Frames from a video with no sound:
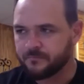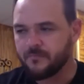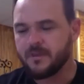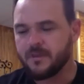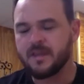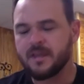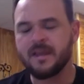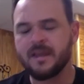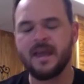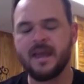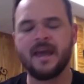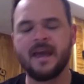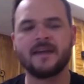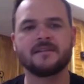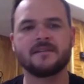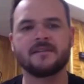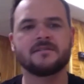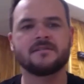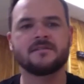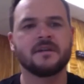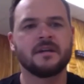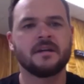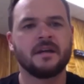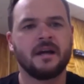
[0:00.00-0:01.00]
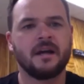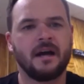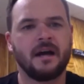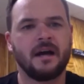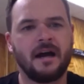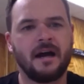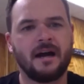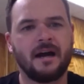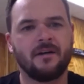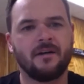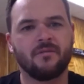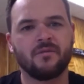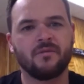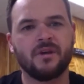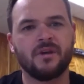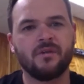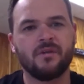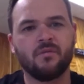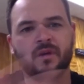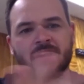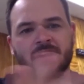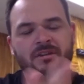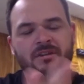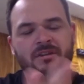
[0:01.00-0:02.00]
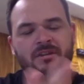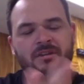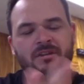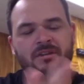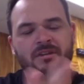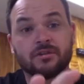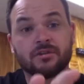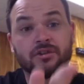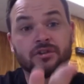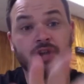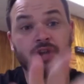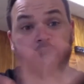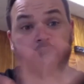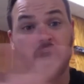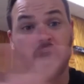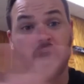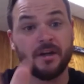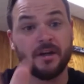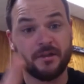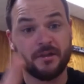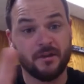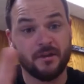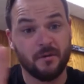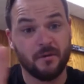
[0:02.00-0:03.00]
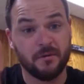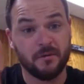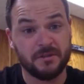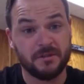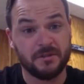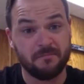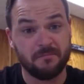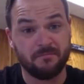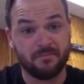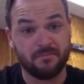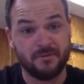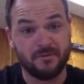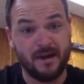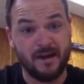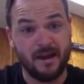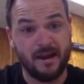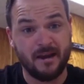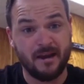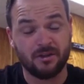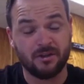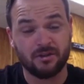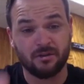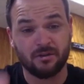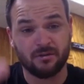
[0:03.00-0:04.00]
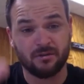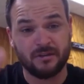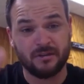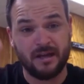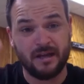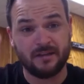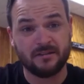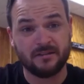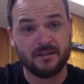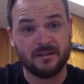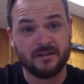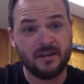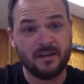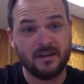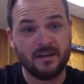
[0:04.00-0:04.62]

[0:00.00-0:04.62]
And we want to target those in prayer so that